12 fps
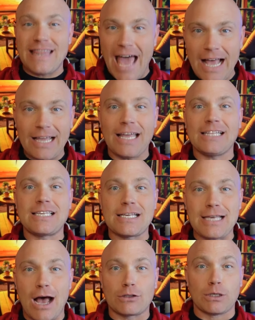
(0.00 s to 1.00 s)
That gets
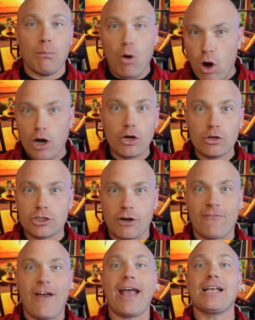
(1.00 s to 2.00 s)
us out to more Hoosier
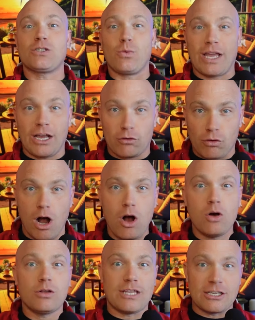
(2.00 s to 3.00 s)
fans so we can
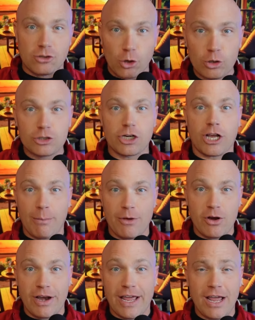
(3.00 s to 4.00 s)
grow this Hoosier
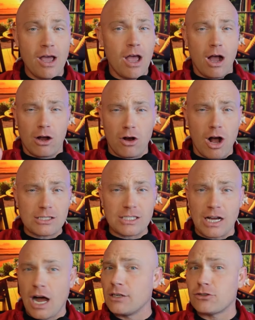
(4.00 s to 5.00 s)
community across
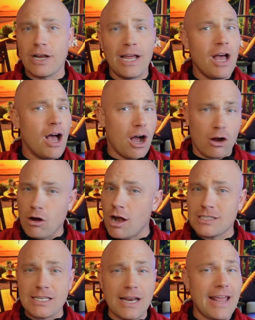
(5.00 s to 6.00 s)
the country,
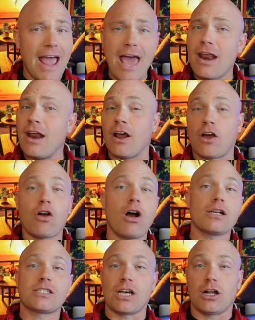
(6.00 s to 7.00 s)
across Indiana, and
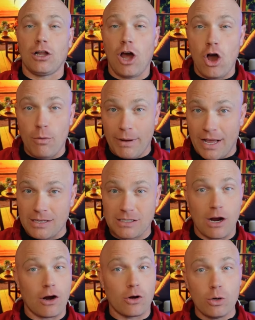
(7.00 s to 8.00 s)
across the globe because
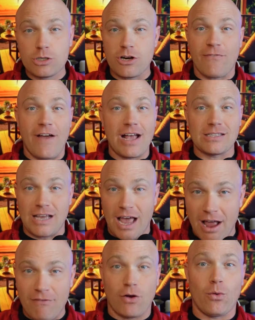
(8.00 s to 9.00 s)
there are Hoosier fans
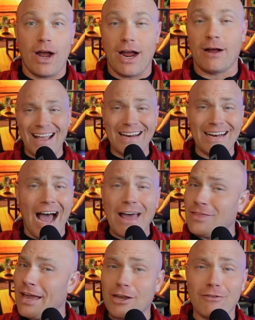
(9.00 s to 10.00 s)
everywhere. And I
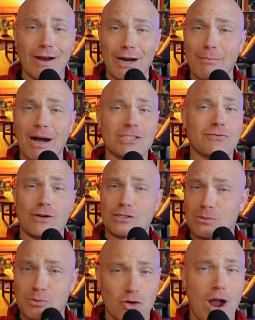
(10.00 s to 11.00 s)
thank you very much for
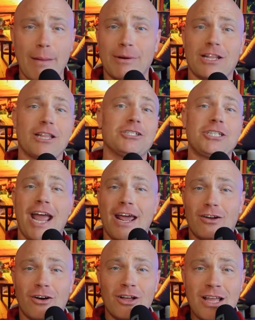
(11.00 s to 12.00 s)
subscribing to the
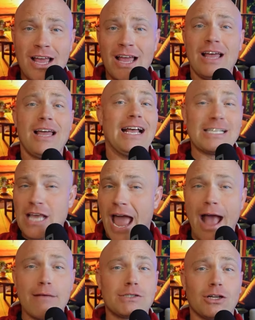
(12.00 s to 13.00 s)
channel. It's
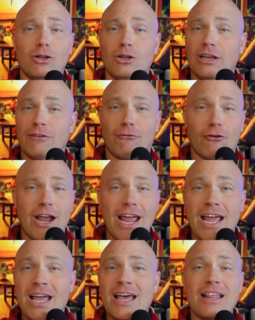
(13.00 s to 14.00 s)
absolutely
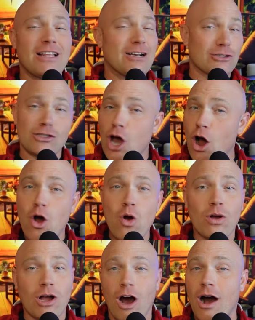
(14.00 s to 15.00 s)
free, there's
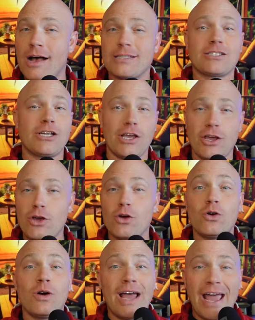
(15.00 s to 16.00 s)
no cost to
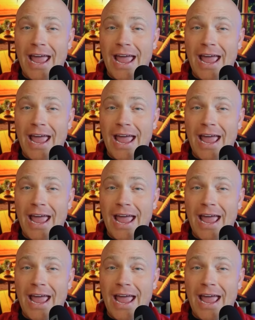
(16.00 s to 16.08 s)
you.